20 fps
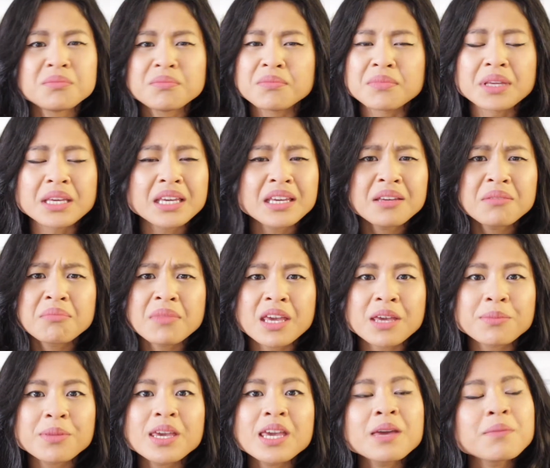me,
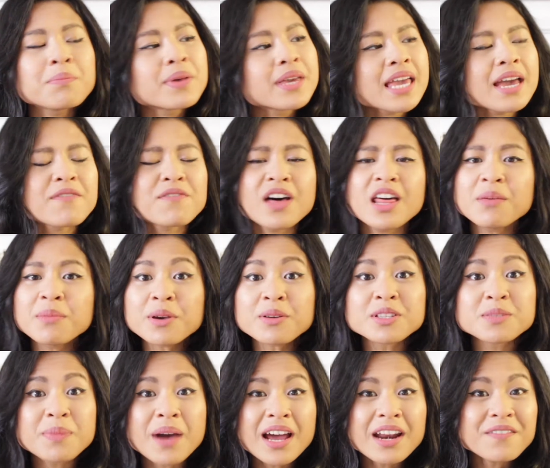maybe. But yeah, follow me
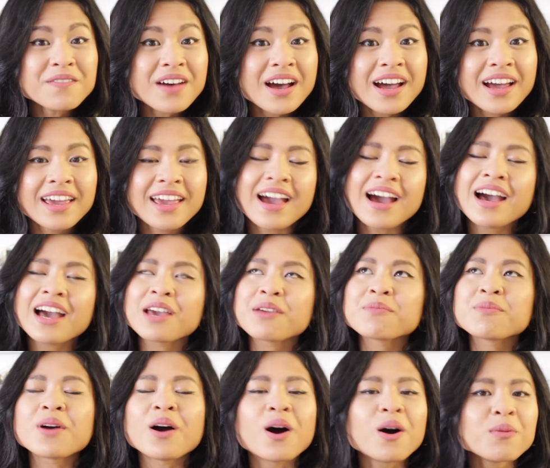on Spotify.
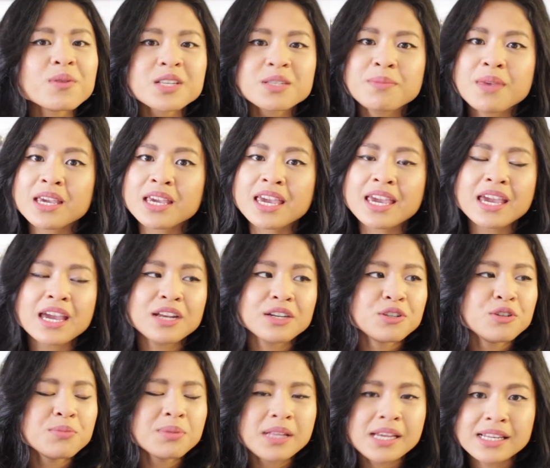I'm always making
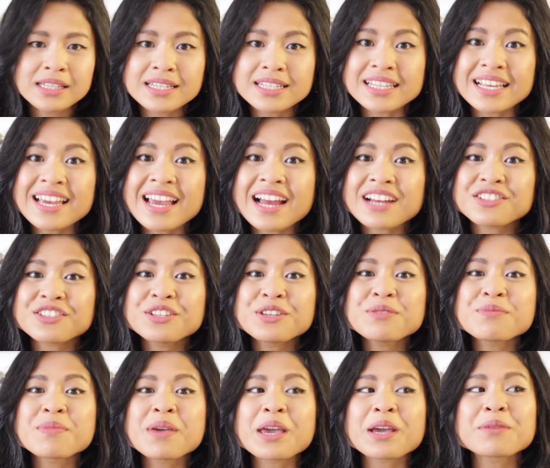new playlists. I
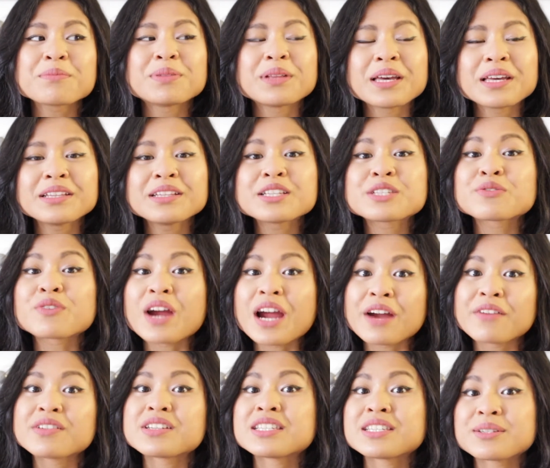actually make a playlist for
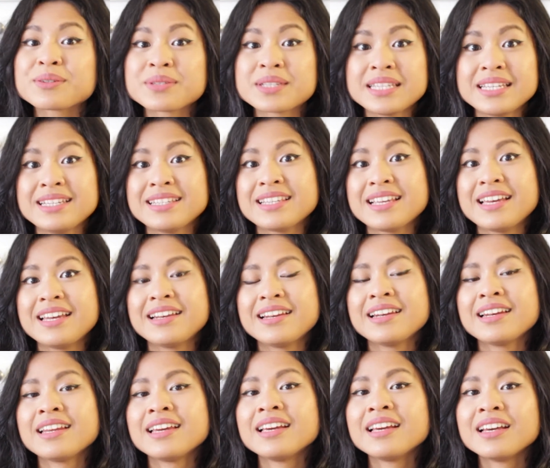every single season.
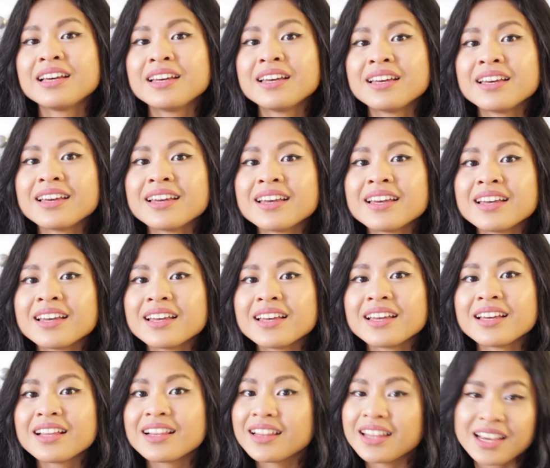
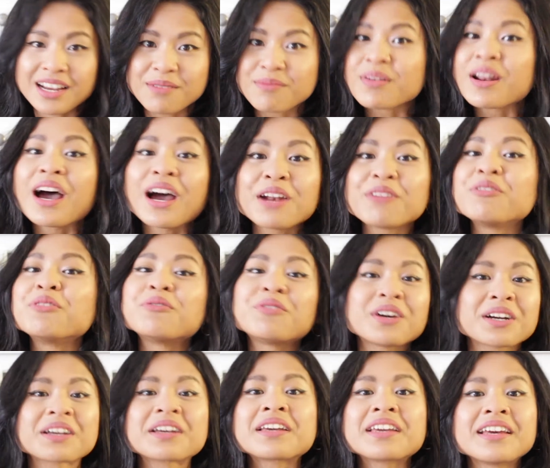Like, I'm not even
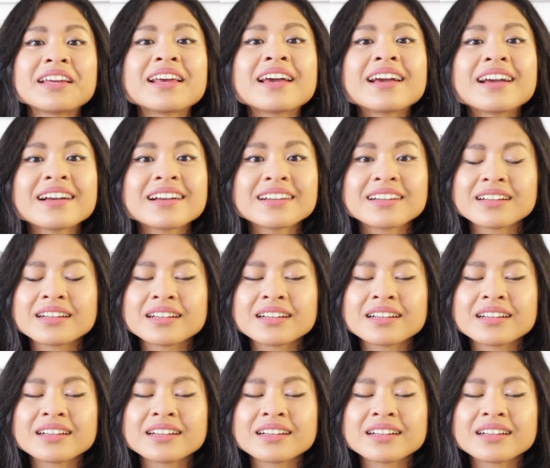fucking kidding.